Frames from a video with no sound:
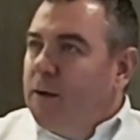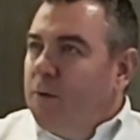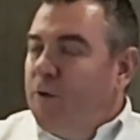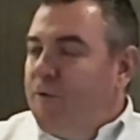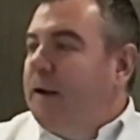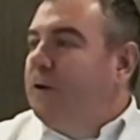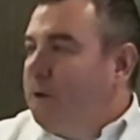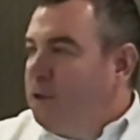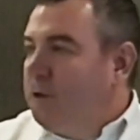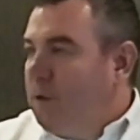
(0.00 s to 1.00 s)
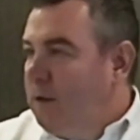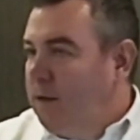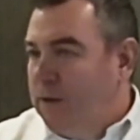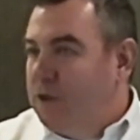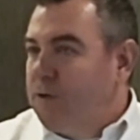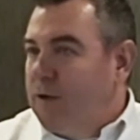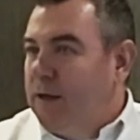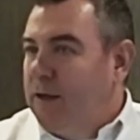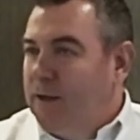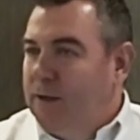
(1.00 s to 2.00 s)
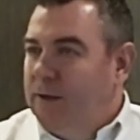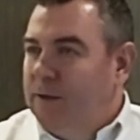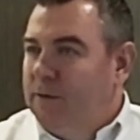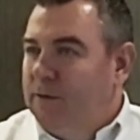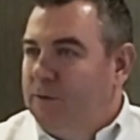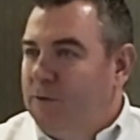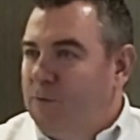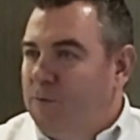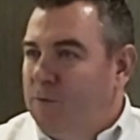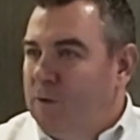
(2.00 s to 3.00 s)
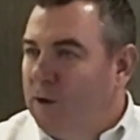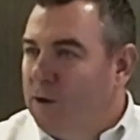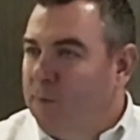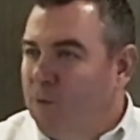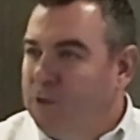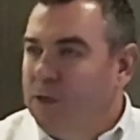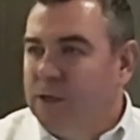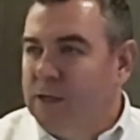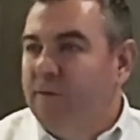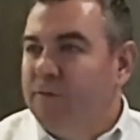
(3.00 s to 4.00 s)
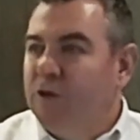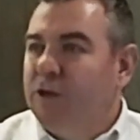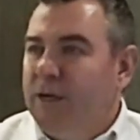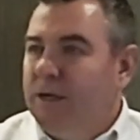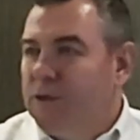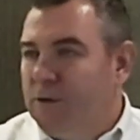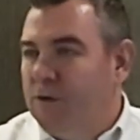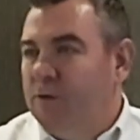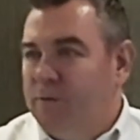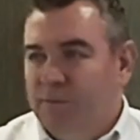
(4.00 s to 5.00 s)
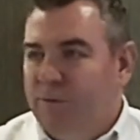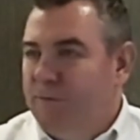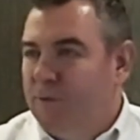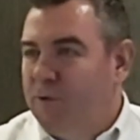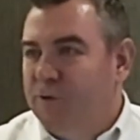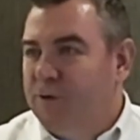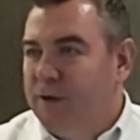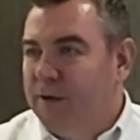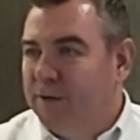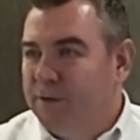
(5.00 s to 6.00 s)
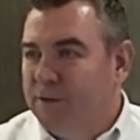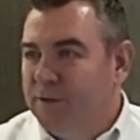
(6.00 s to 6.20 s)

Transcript: we're a very traditional industry. A lot of the processes haven't changed in over 100 years.